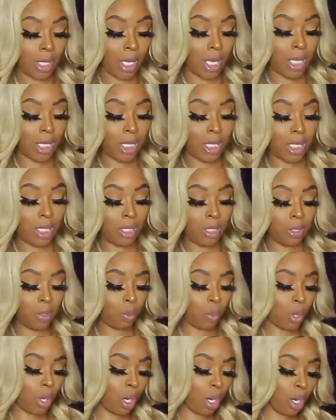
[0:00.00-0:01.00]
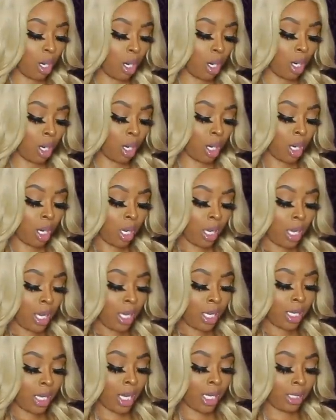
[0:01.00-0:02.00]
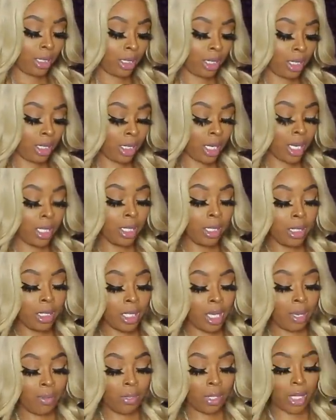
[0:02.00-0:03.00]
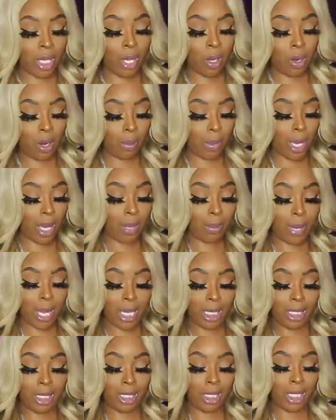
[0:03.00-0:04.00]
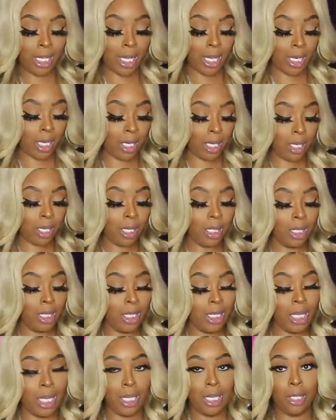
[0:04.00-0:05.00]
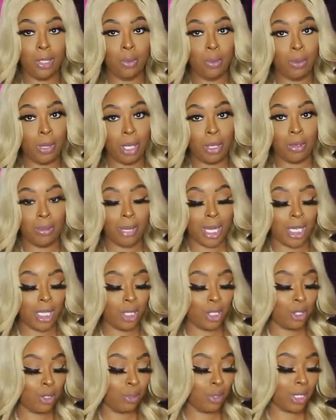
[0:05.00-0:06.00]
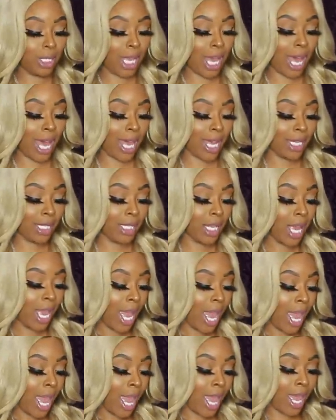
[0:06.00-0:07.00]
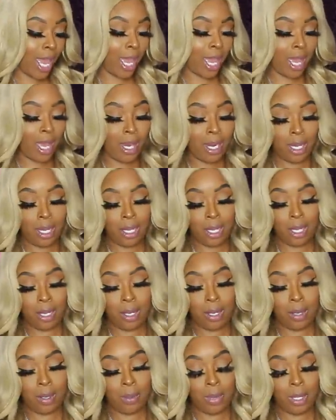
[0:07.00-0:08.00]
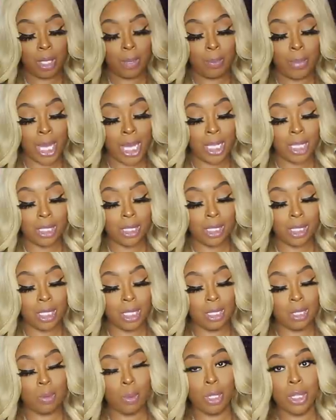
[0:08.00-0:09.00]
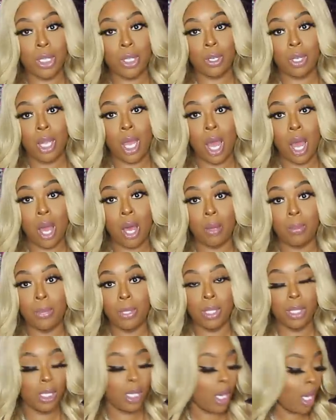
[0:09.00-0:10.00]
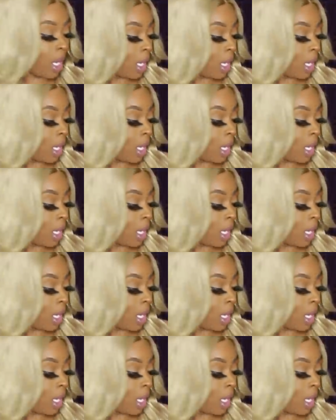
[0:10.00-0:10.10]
And these were 1997. They are made by Liliana. Liliana do everybody's shoes, guys. And um, Banks is what they're called, but